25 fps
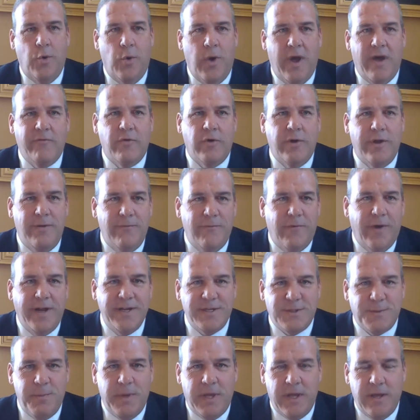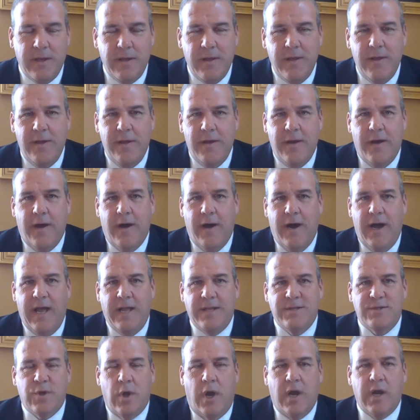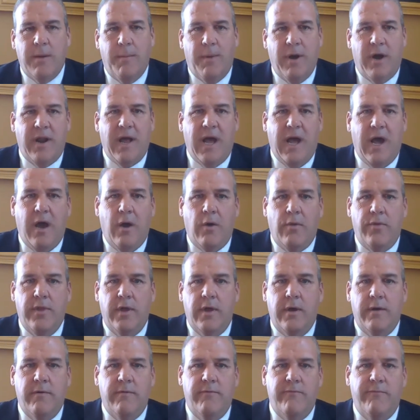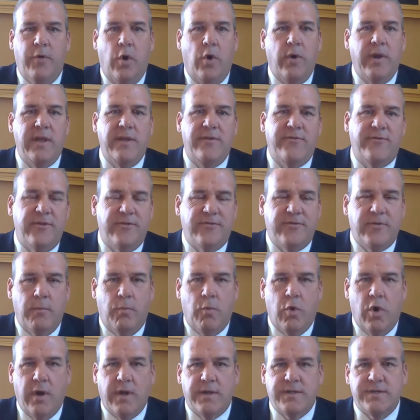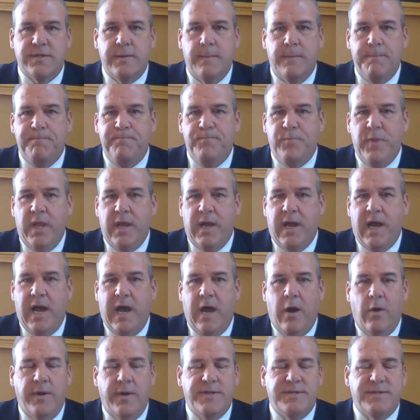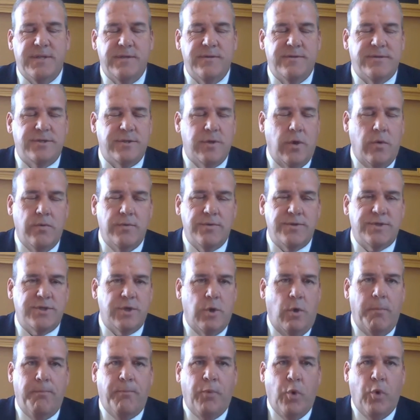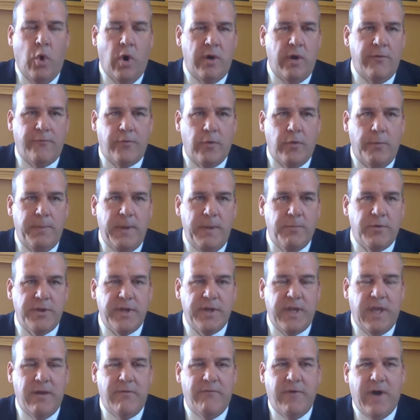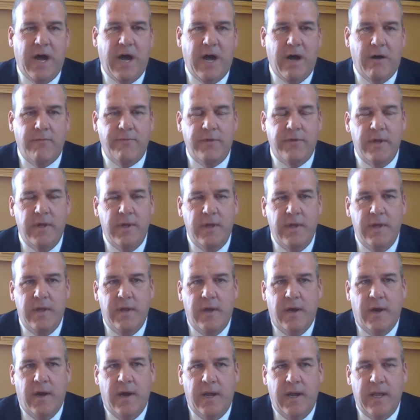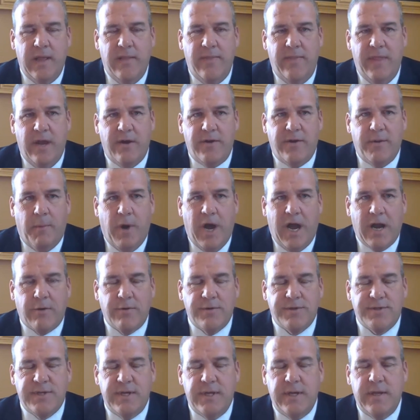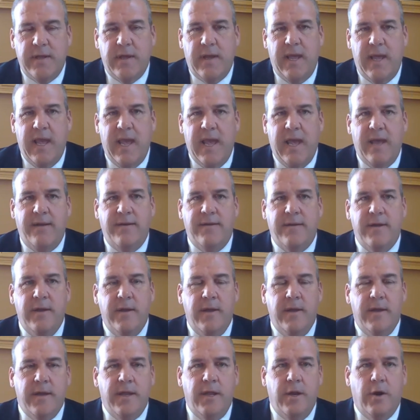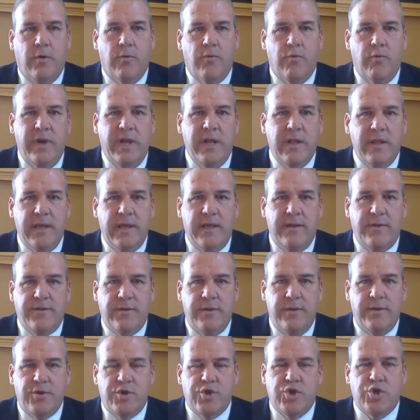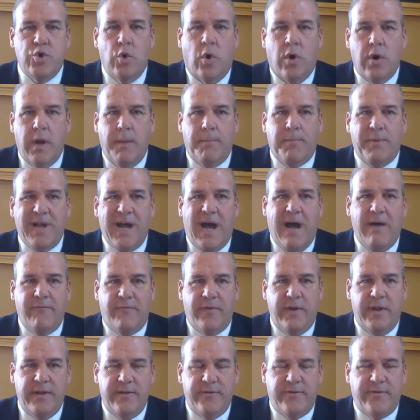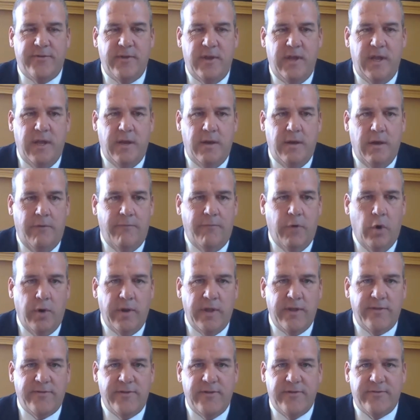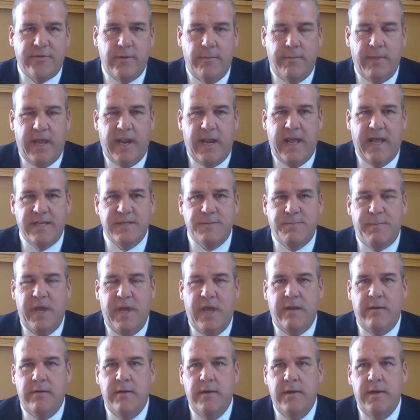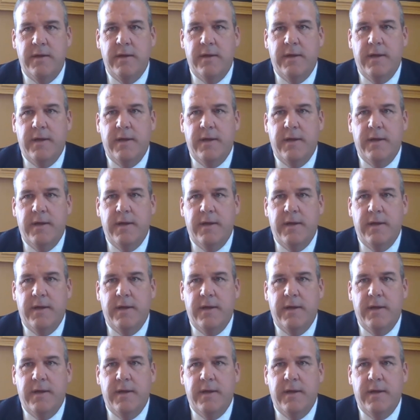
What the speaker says: whoever invites me and talk about how the voting system works, how it's so important for people to get involved in their democracy, and really to shore up confidence in a voting system that has been